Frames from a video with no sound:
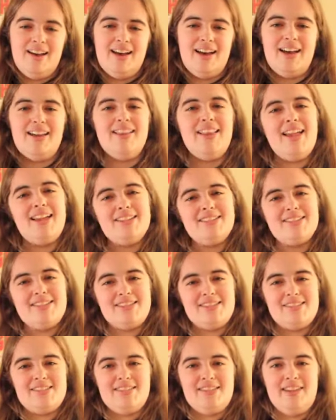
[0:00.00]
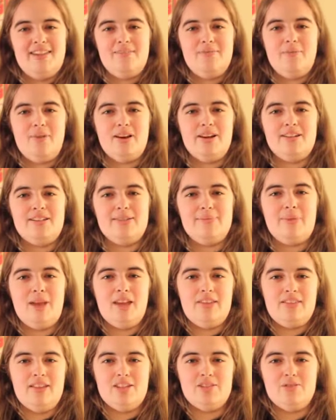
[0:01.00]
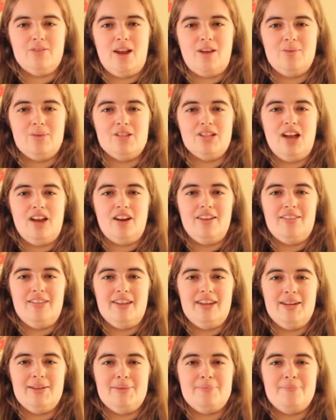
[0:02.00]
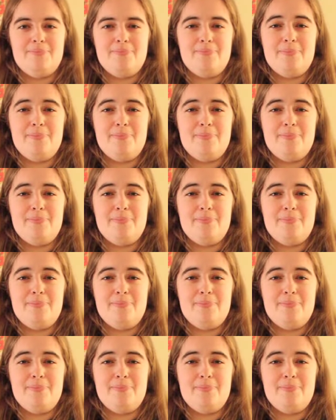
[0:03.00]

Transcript: I liked that Steve wanted to make things right with Jonathan,